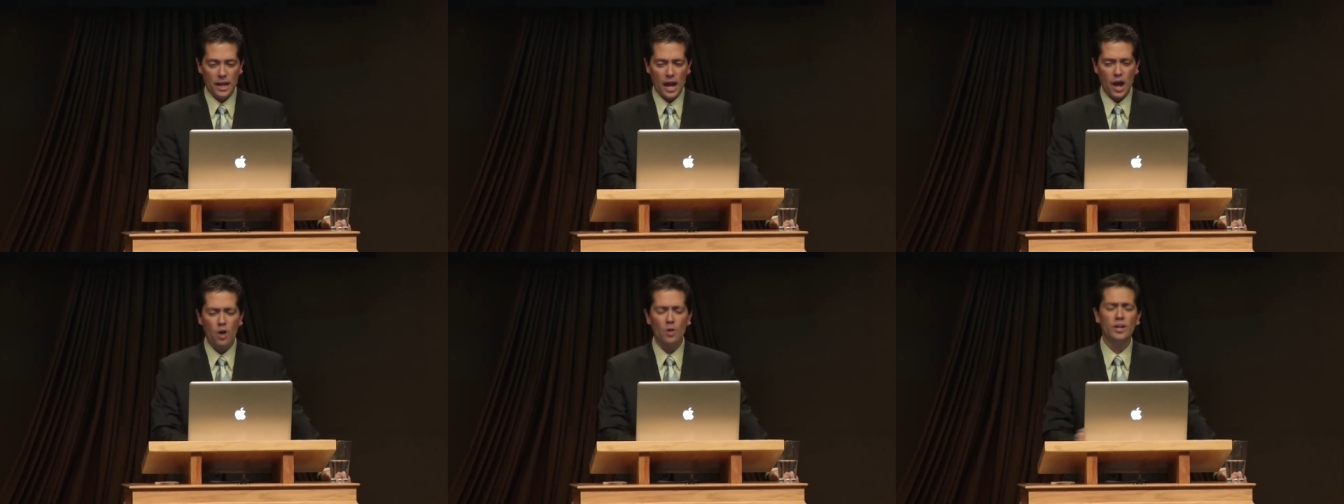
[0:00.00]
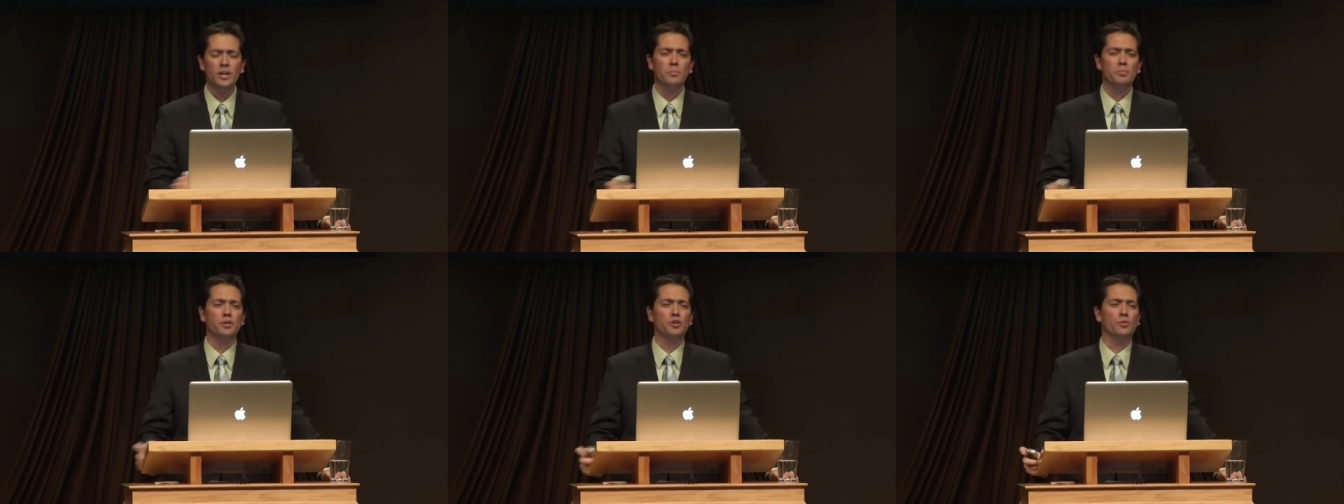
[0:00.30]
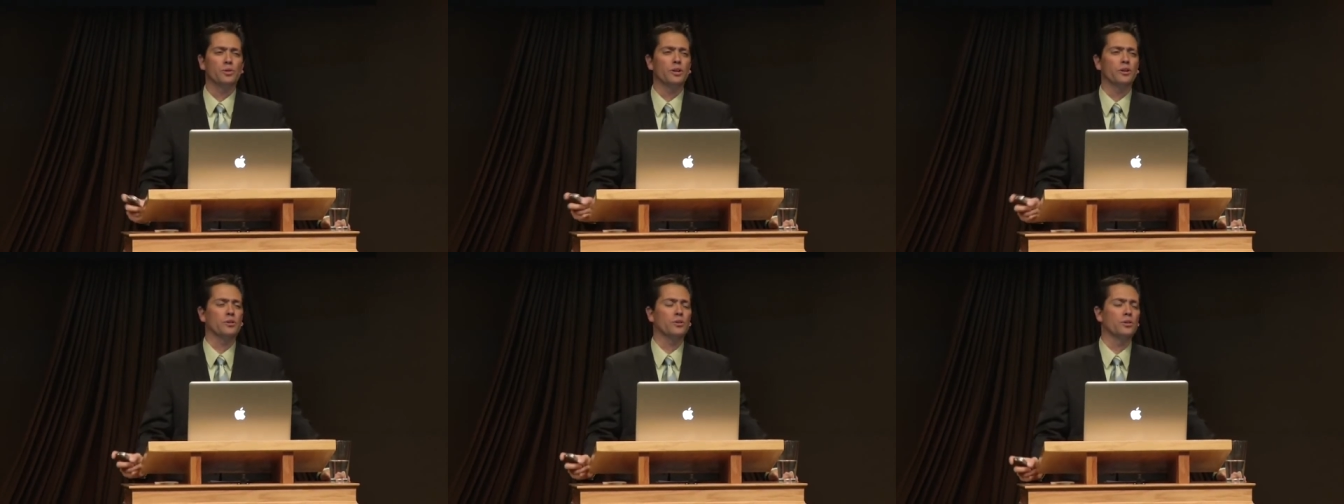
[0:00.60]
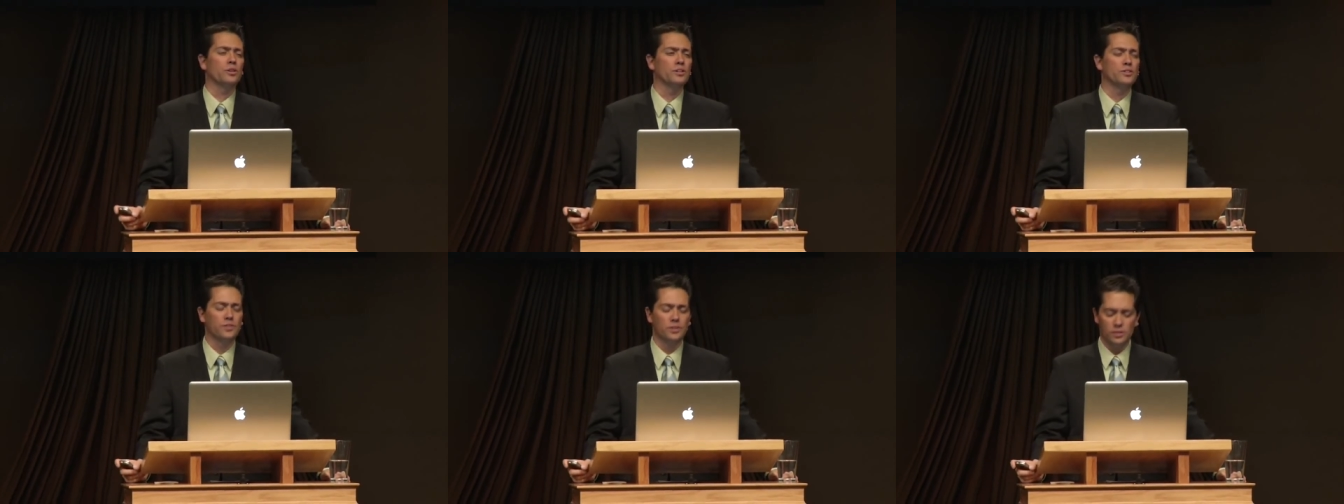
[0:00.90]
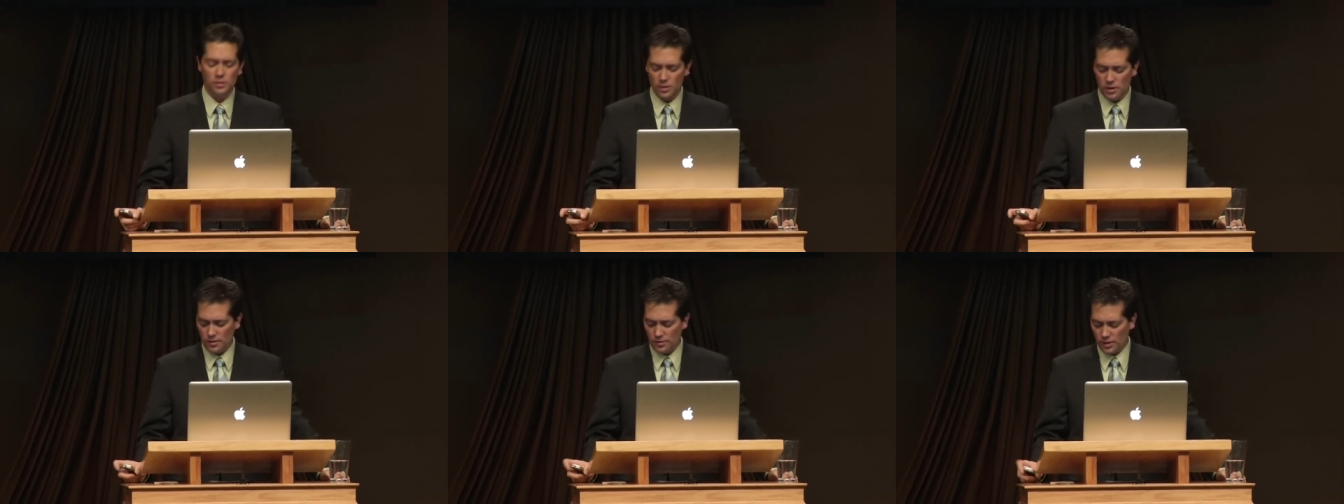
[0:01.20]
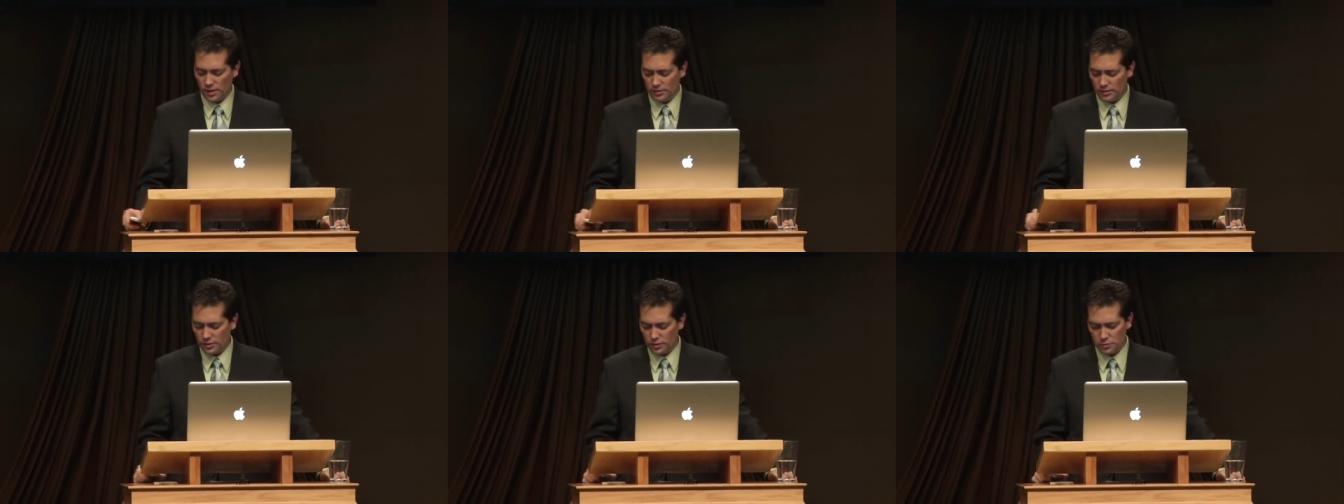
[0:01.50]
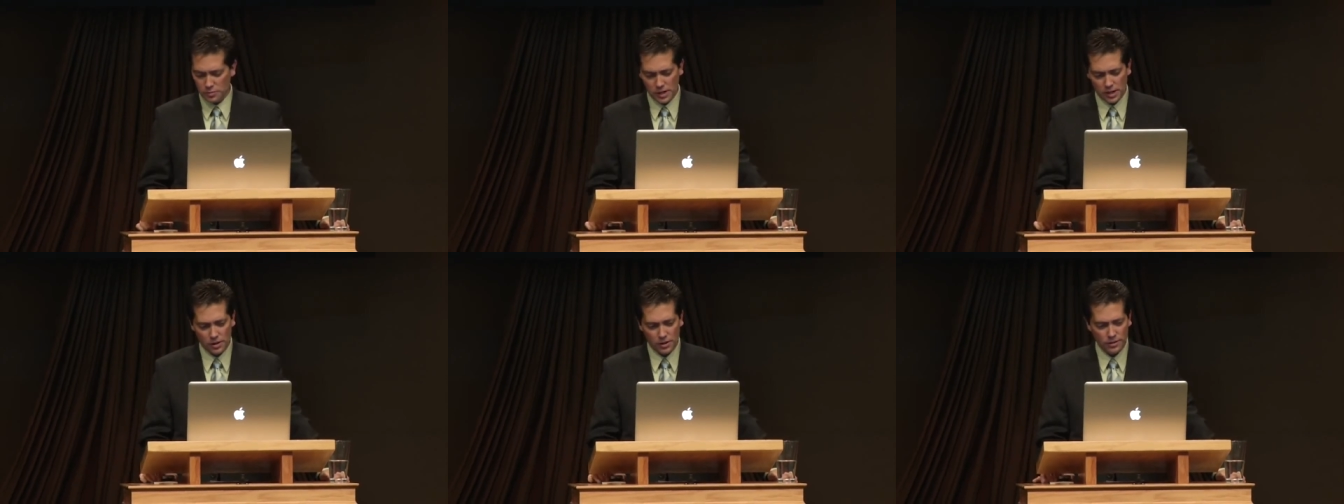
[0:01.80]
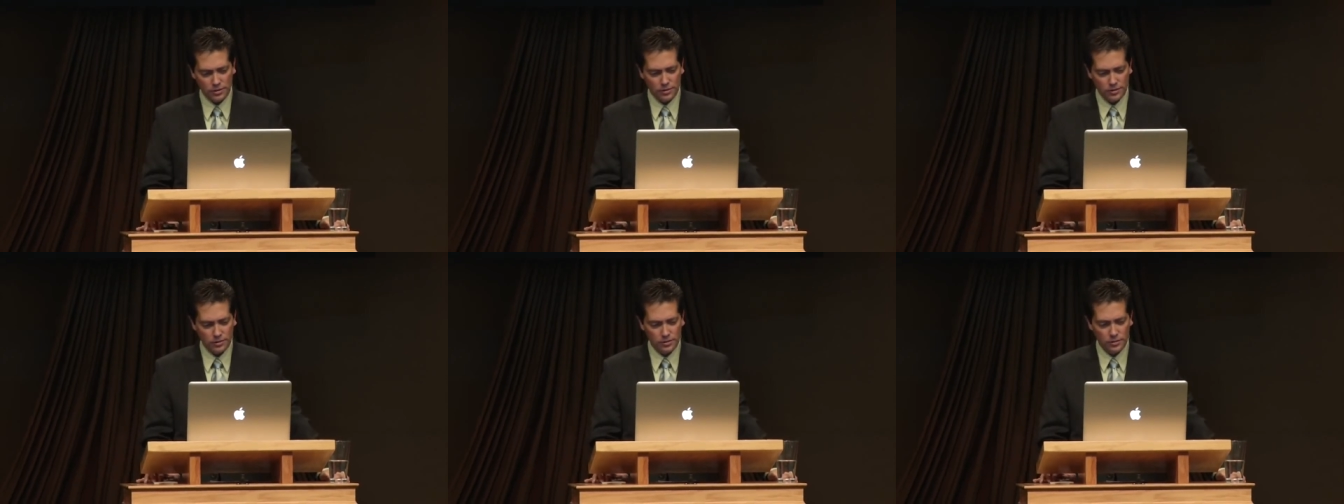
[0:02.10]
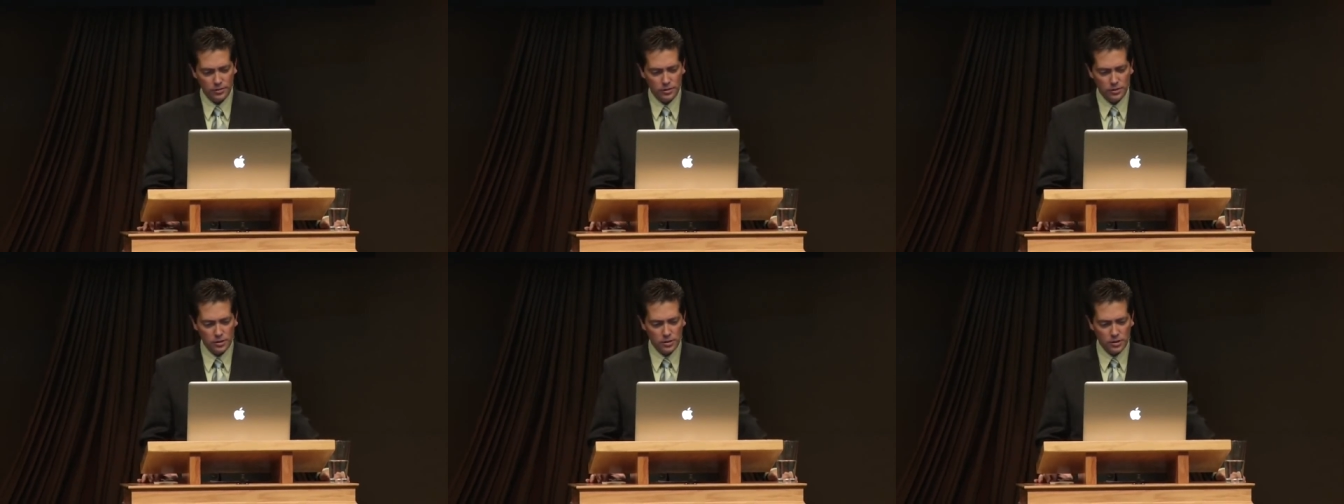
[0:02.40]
How hypocritical is it of us as parents